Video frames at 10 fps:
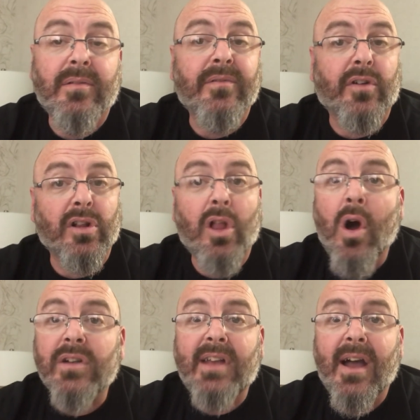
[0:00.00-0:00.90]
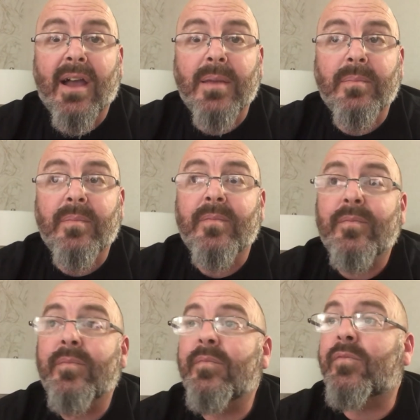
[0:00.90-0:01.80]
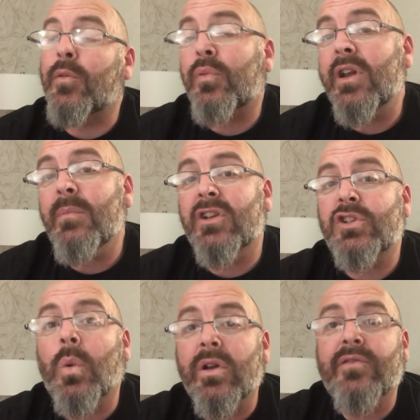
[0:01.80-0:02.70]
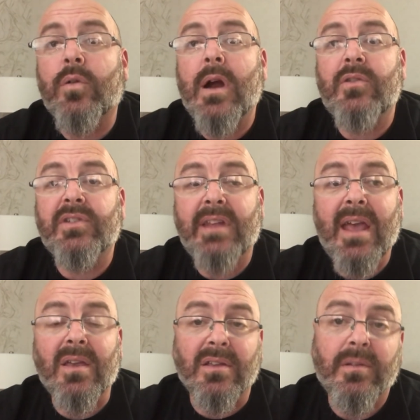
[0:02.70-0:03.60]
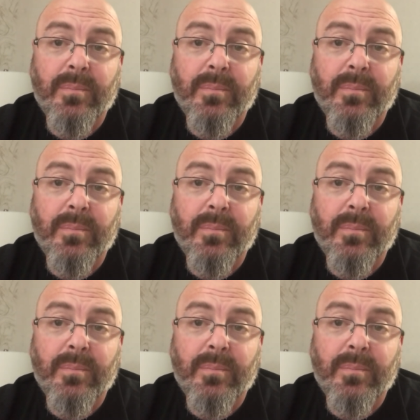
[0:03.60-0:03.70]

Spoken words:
for a long time, for pretty much 24 hours a day,